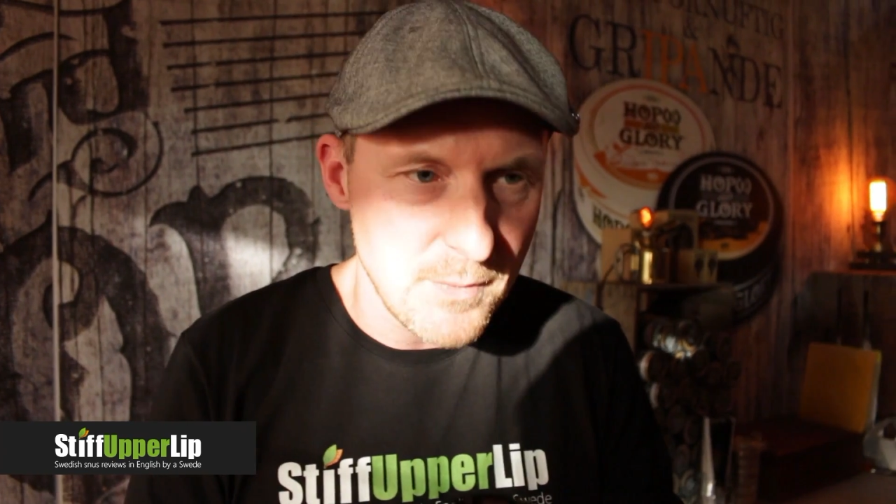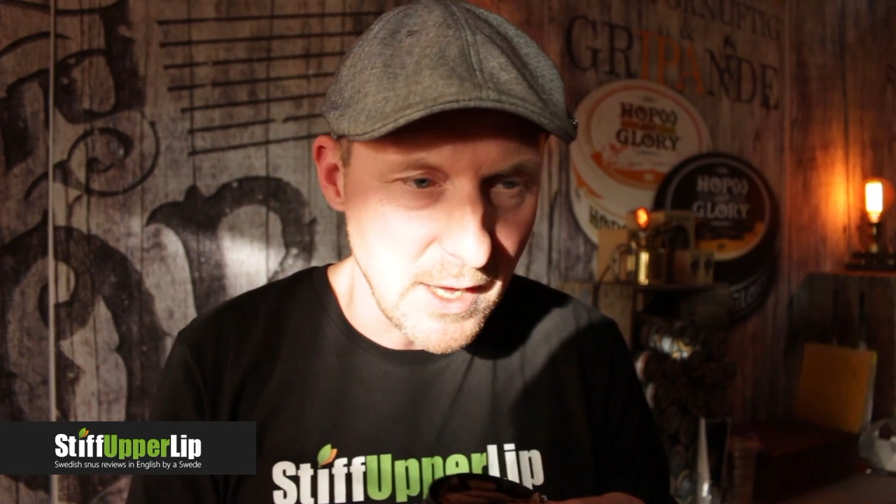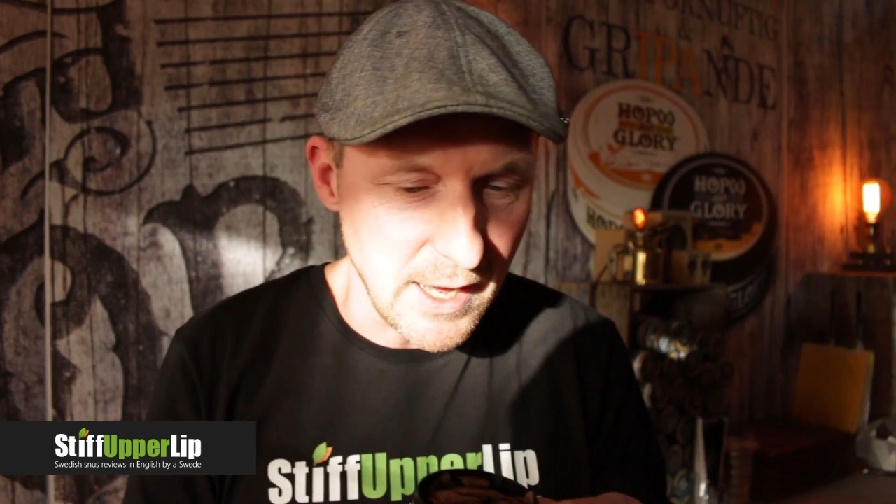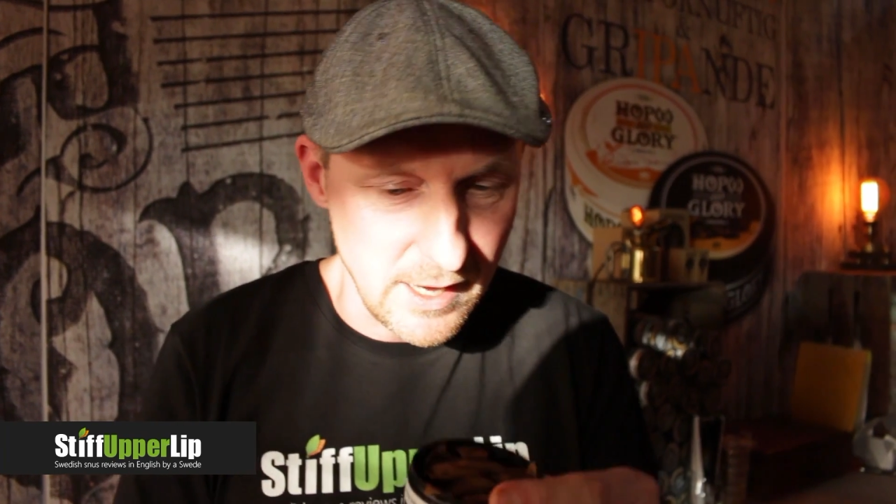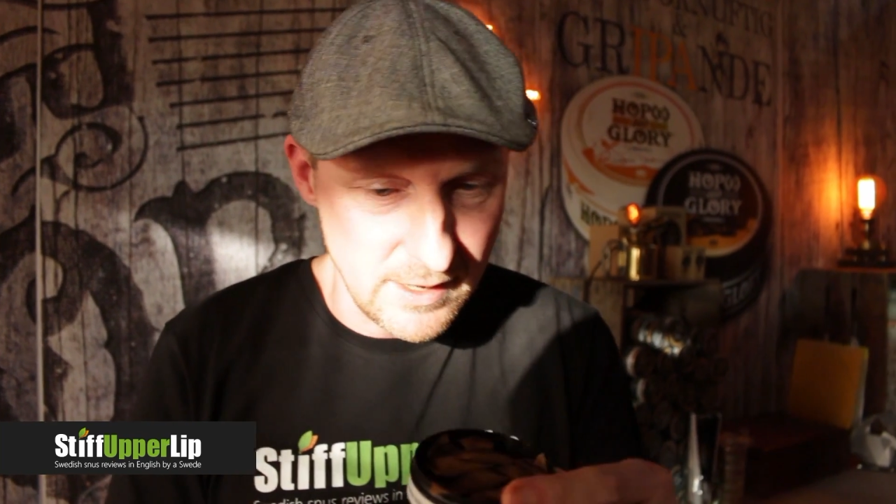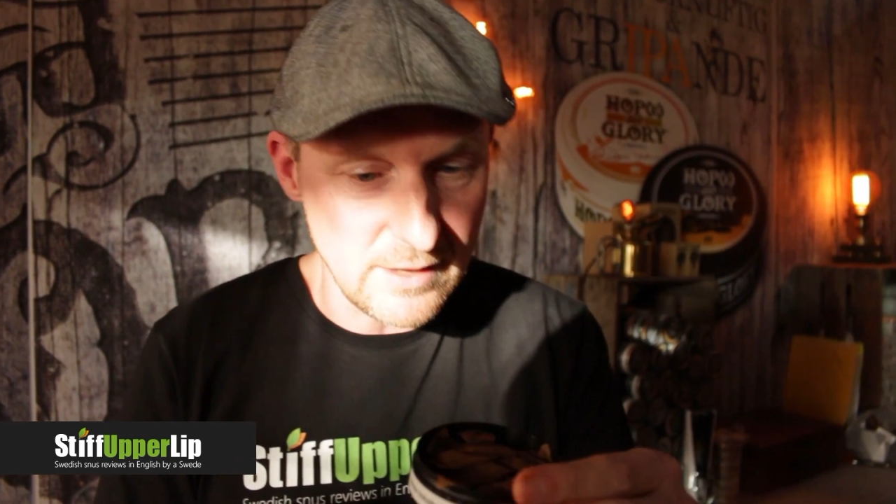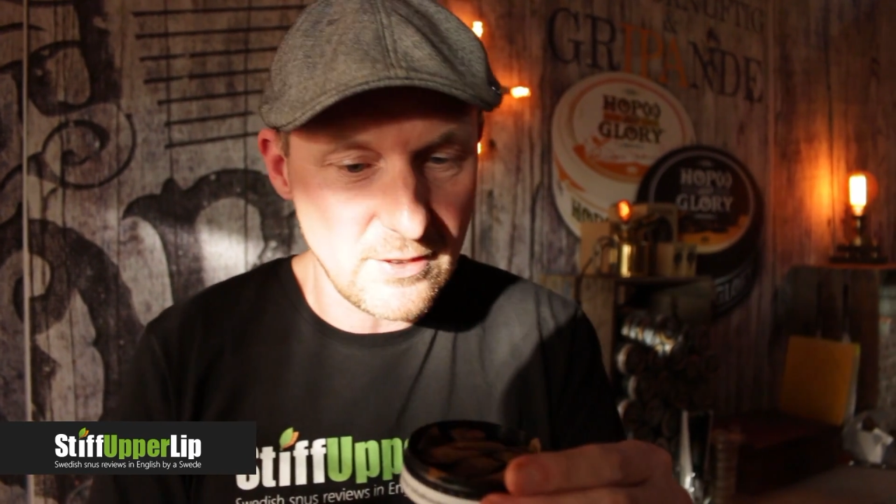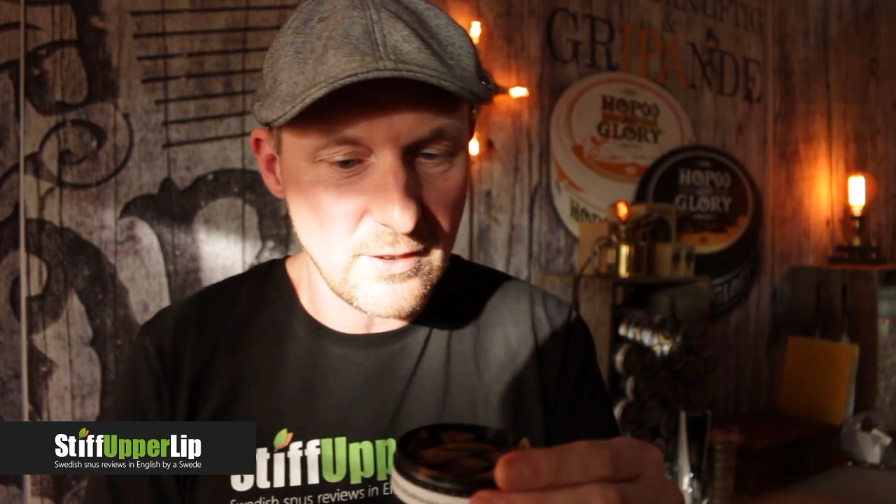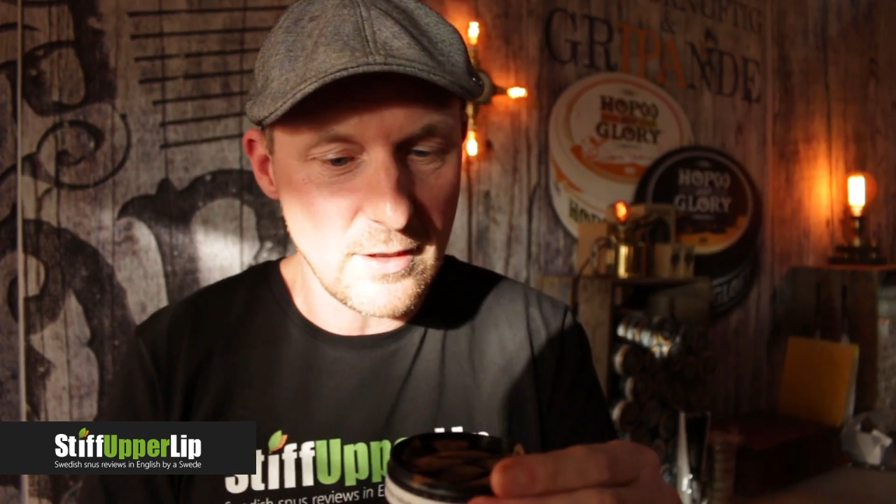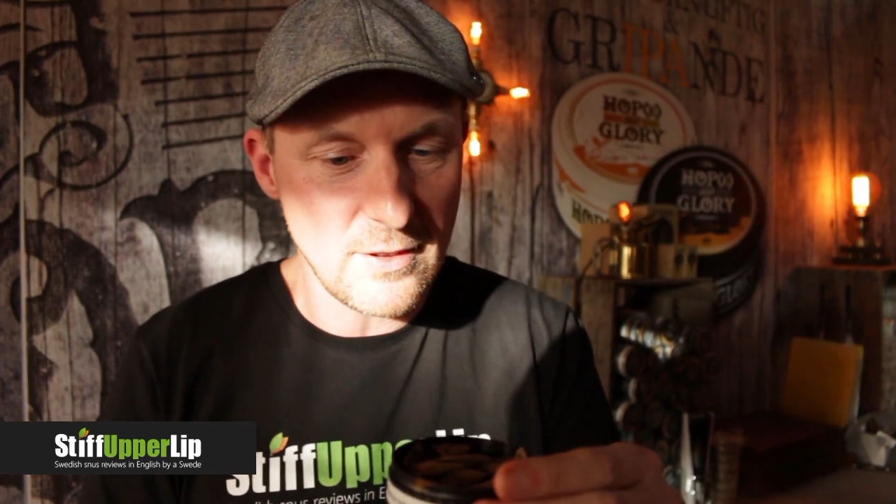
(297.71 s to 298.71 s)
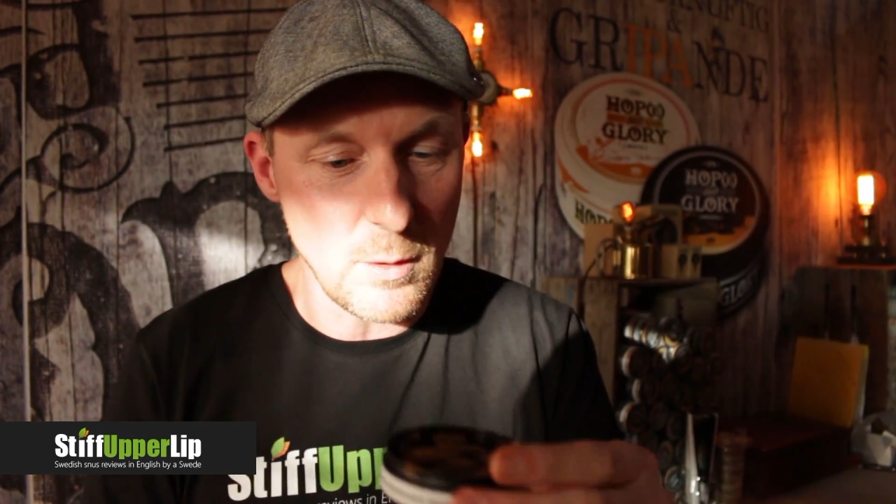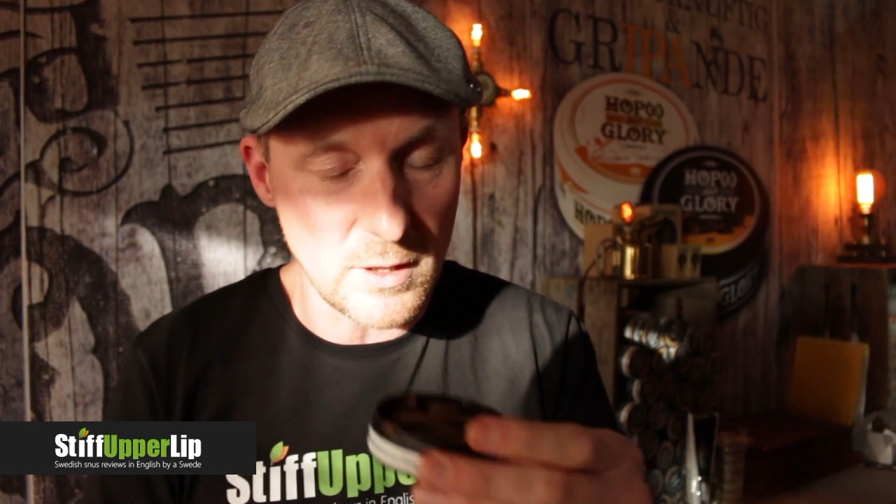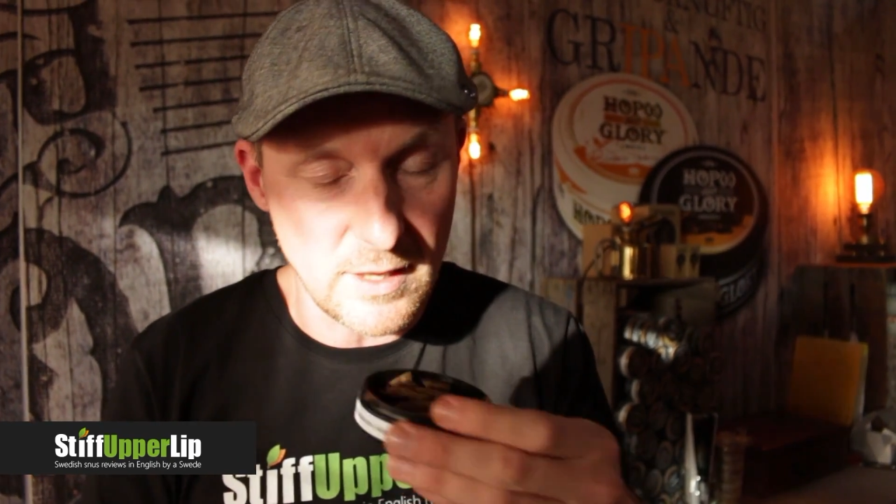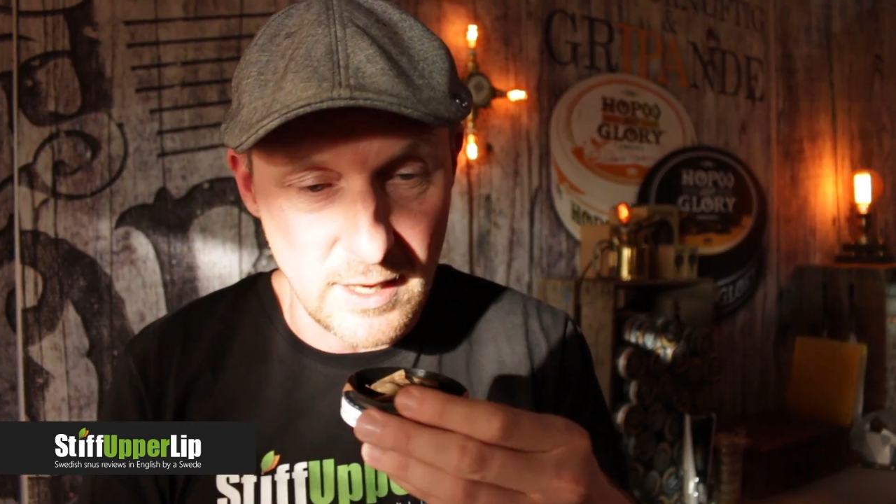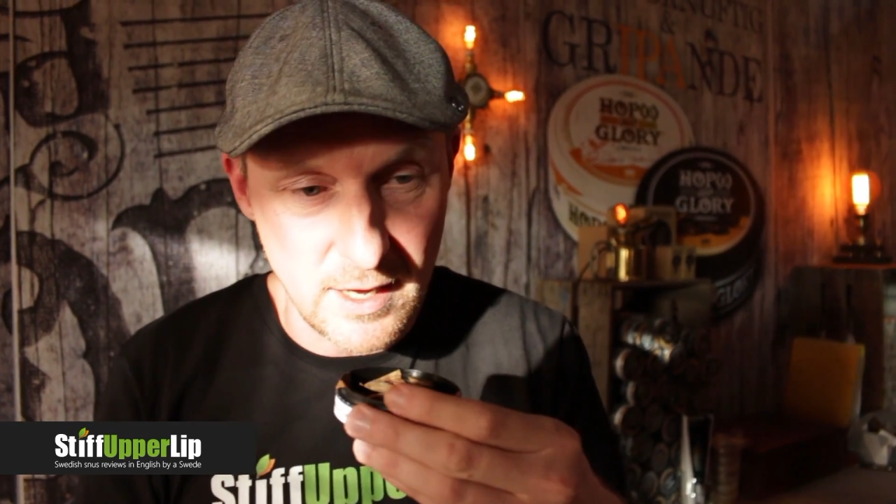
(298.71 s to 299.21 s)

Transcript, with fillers: Uh, let's see what the